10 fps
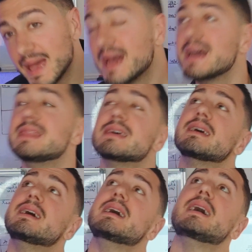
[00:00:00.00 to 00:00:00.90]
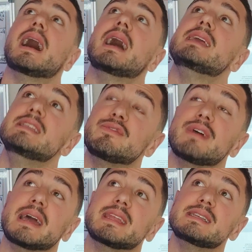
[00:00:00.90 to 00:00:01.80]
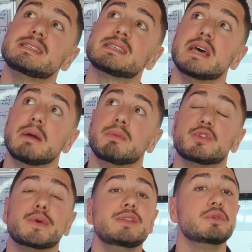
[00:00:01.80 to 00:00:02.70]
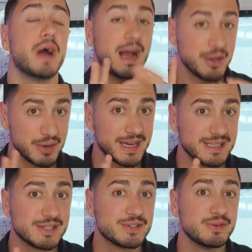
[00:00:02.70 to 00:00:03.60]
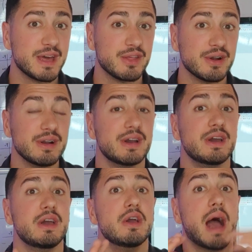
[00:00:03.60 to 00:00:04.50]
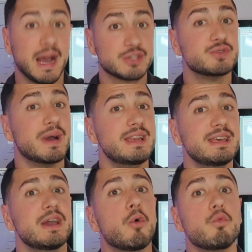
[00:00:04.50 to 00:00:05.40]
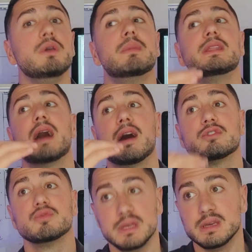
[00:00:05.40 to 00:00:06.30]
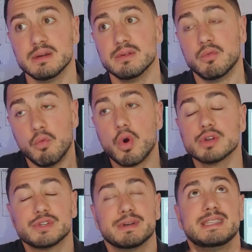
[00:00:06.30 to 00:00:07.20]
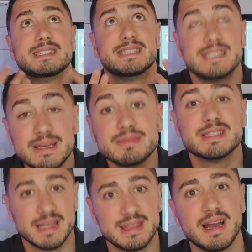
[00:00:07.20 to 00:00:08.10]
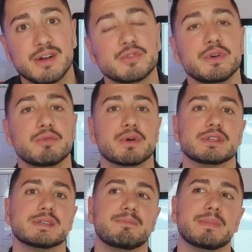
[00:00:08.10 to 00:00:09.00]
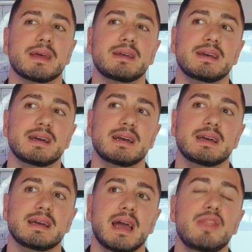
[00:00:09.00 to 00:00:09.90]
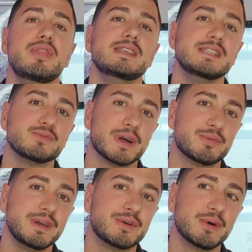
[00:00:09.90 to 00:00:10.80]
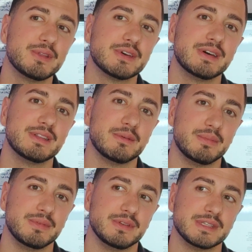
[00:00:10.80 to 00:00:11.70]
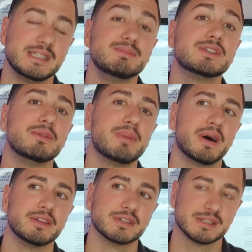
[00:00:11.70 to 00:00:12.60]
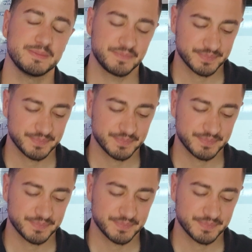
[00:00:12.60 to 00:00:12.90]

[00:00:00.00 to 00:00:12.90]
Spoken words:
and in finance, but when you aggregate together, actually women are doing worse, or it seems that they are doing worse. And this is what we call the Simpson paradox.